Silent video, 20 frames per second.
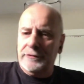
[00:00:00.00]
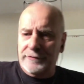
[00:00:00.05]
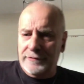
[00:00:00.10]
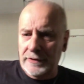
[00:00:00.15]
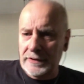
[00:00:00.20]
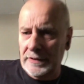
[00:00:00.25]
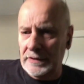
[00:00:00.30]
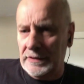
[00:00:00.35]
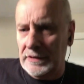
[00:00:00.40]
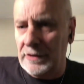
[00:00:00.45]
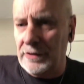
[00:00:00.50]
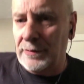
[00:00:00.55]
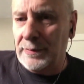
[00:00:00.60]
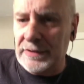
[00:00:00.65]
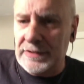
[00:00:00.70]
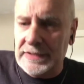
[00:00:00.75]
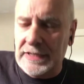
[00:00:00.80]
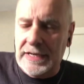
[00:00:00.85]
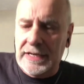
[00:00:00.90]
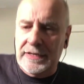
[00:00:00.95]
find it in number
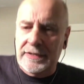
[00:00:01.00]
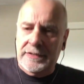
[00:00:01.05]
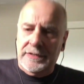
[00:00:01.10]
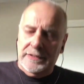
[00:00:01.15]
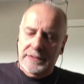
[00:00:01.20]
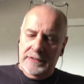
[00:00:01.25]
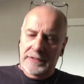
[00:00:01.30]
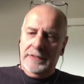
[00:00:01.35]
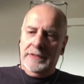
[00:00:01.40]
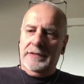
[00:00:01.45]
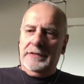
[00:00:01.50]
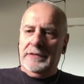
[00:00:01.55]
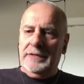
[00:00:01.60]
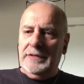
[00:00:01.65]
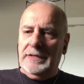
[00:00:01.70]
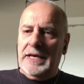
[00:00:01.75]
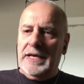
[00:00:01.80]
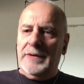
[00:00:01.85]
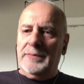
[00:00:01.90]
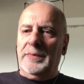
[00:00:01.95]
10
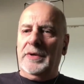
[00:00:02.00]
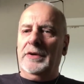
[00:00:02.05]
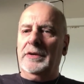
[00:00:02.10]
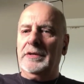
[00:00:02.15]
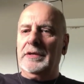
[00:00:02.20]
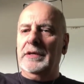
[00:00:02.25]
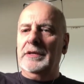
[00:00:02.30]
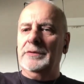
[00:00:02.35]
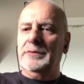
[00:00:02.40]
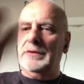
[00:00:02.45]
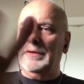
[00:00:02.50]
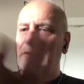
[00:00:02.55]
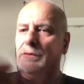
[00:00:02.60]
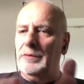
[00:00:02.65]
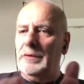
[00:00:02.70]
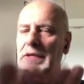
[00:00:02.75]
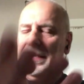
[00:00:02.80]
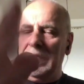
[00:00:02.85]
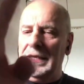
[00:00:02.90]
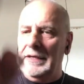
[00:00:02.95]
hand block, when you're
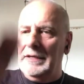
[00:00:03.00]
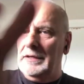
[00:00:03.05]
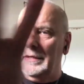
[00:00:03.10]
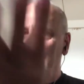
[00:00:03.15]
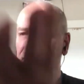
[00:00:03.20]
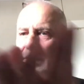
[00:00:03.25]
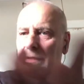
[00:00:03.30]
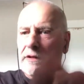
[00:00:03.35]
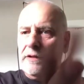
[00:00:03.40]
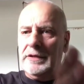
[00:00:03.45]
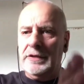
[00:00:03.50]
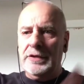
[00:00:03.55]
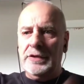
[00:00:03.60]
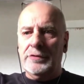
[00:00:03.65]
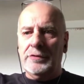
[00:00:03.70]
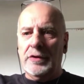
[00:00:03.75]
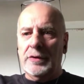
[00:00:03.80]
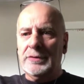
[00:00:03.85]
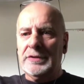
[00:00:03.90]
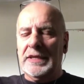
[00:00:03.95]
in and then it
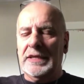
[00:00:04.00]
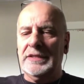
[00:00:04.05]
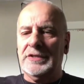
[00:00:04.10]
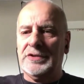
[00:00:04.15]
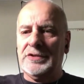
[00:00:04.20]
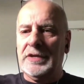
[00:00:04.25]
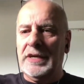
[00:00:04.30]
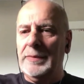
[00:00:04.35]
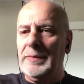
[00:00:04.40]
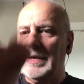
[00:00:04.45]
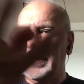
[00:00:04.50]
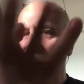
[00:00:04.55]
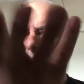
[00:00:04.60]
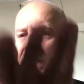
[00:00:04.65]
rotates straight back